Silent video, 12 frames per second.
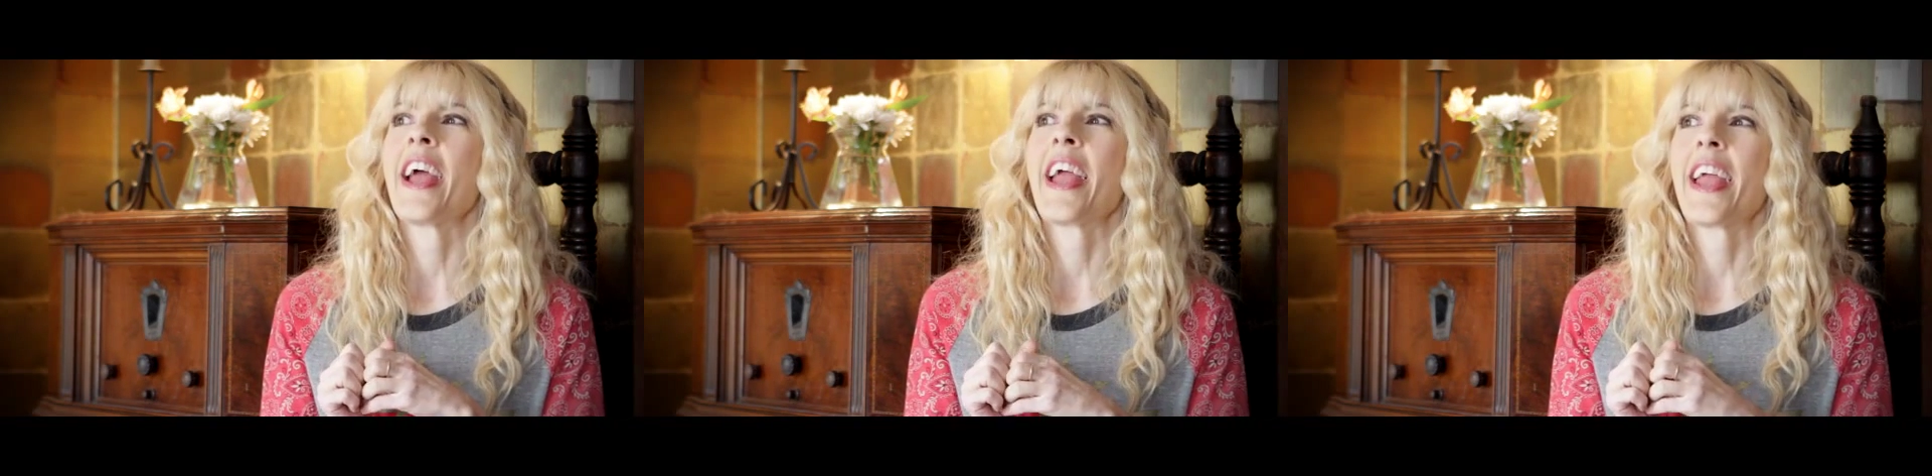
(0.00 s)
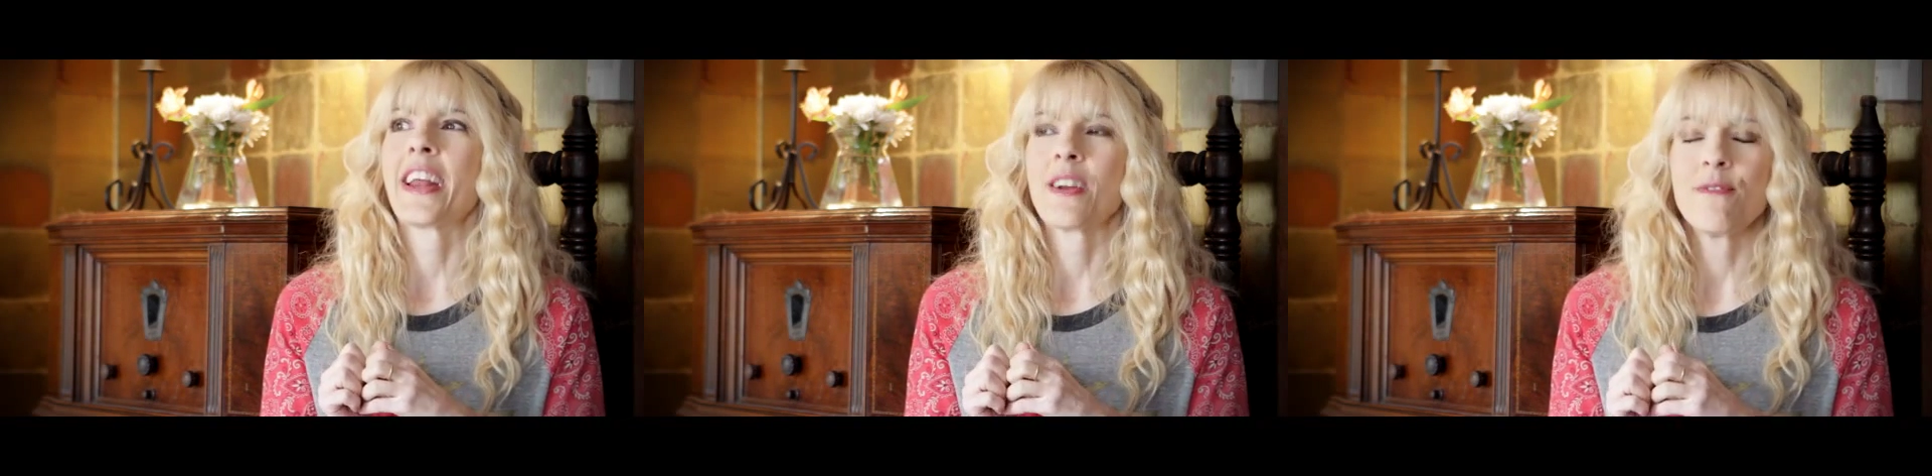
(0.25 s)

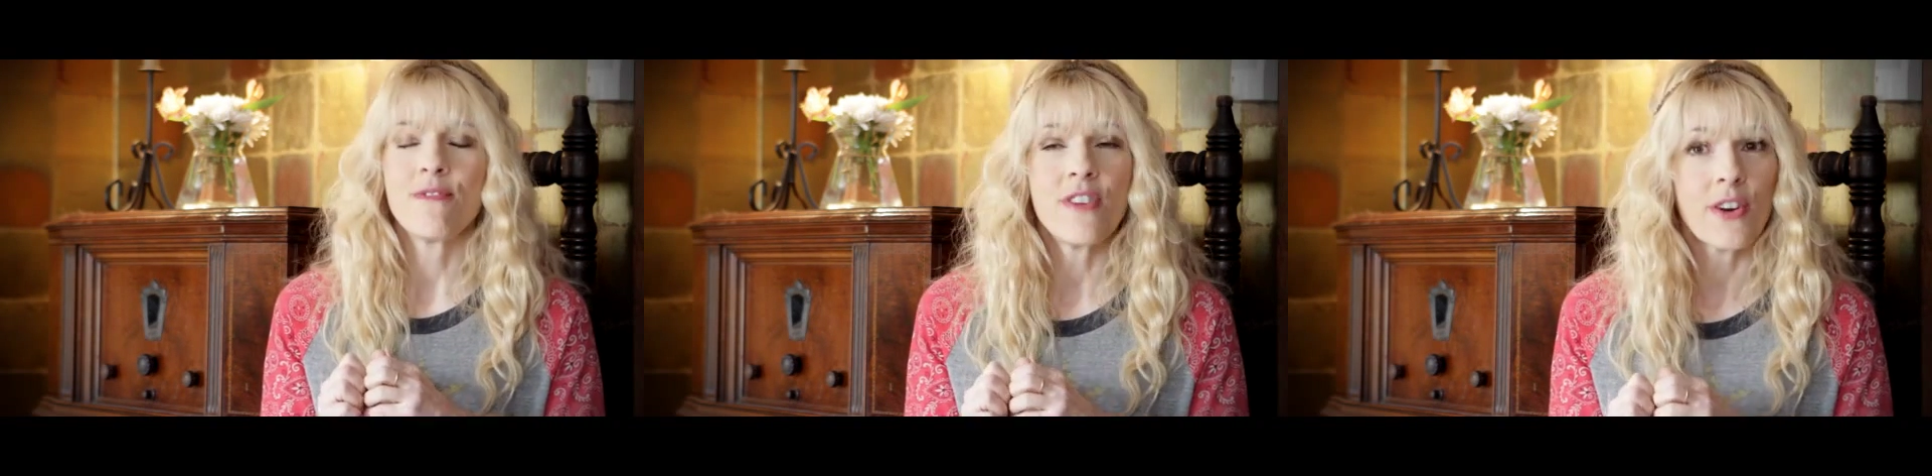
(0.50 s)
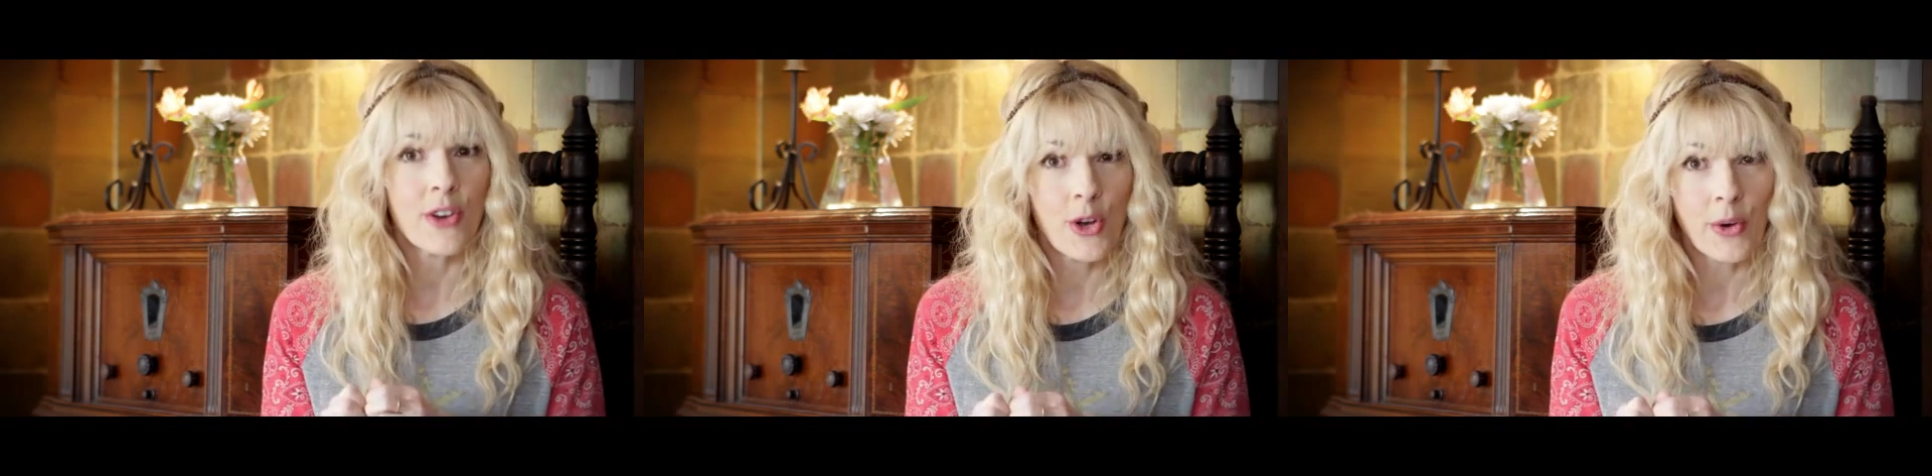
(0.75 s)
and I'm
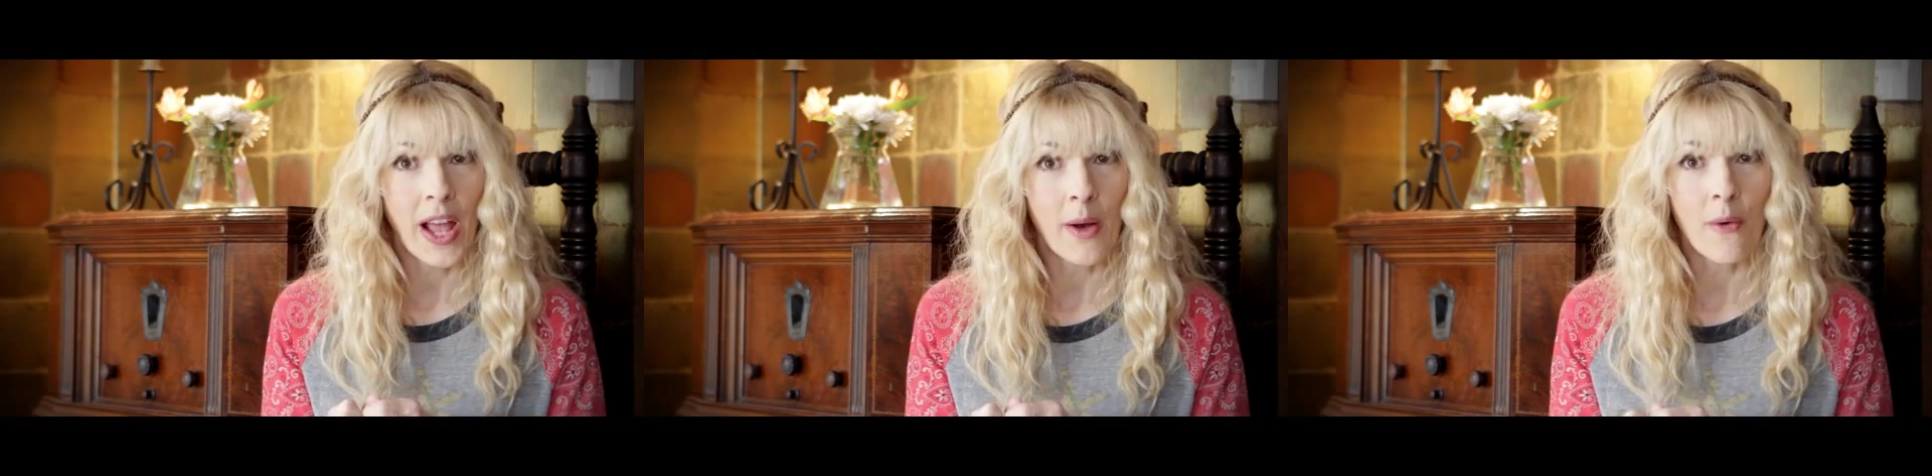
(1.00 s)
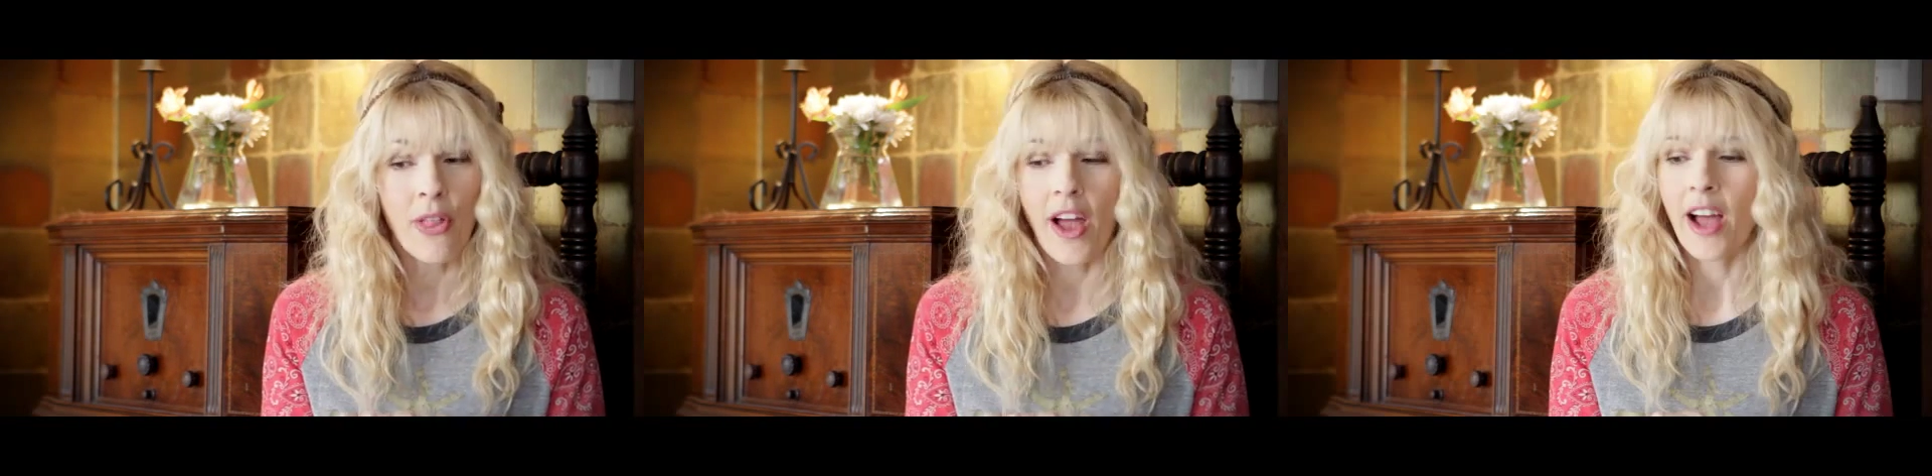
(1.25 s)
very okay
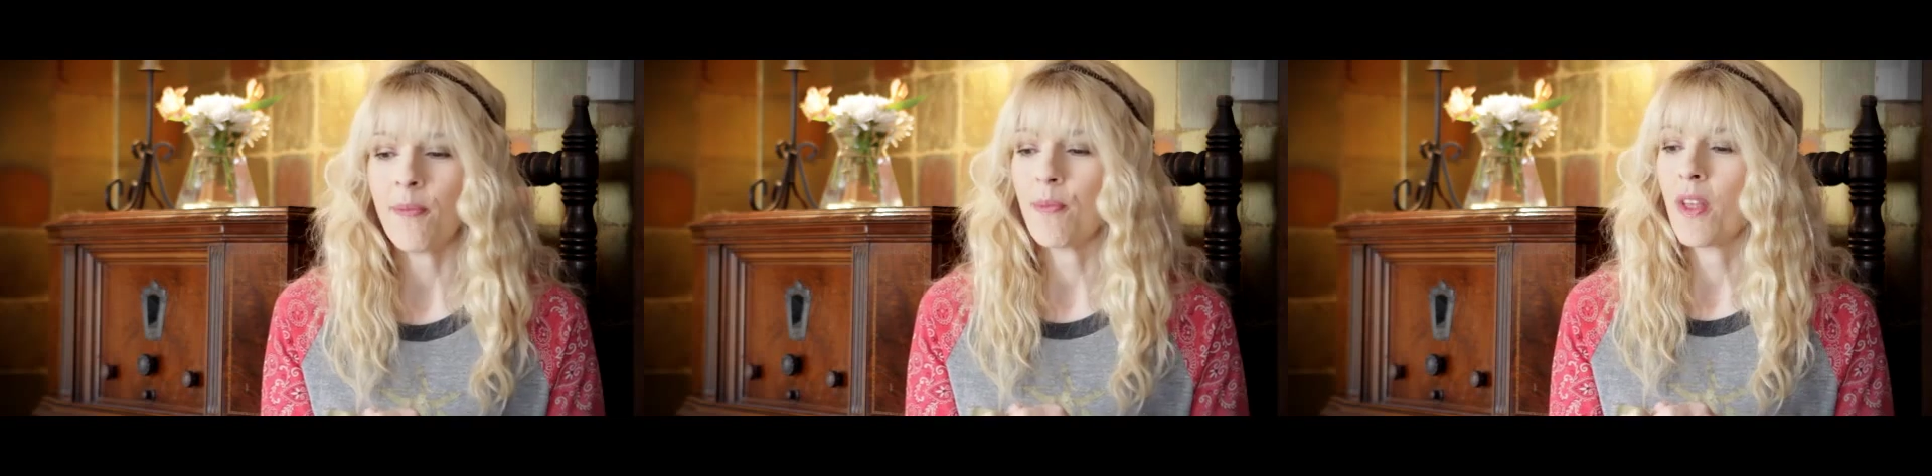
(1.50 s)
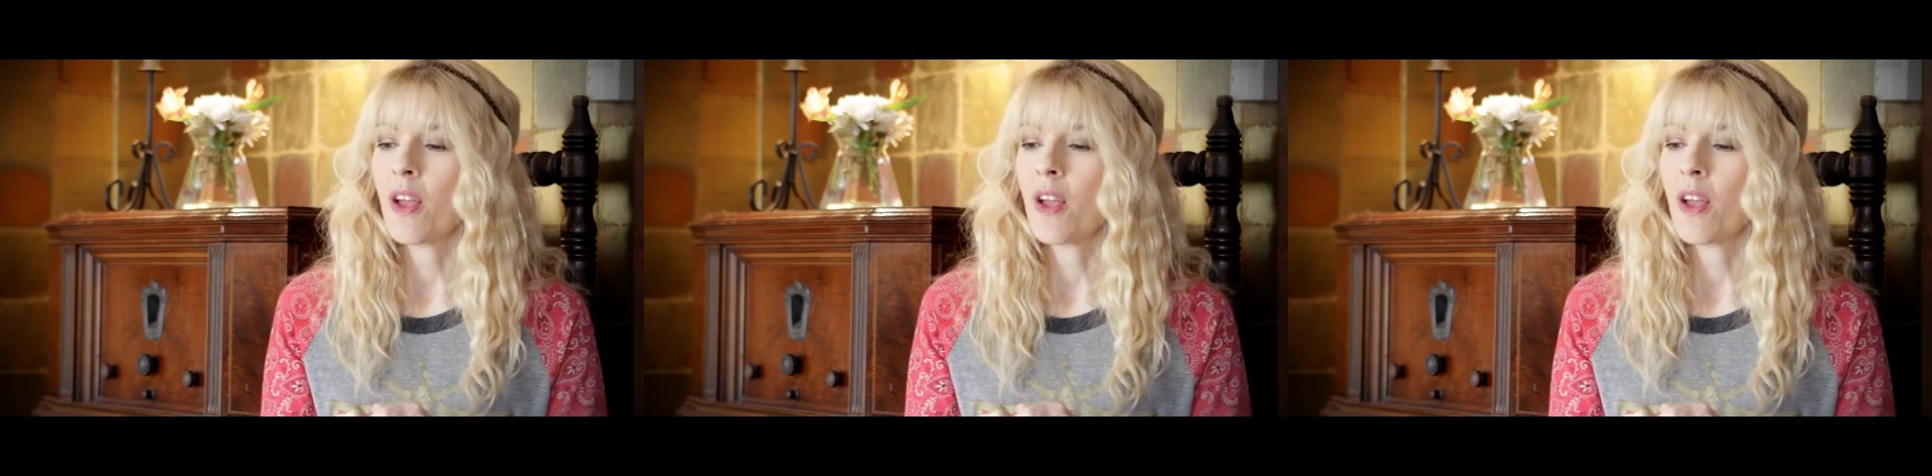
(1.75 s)
with that.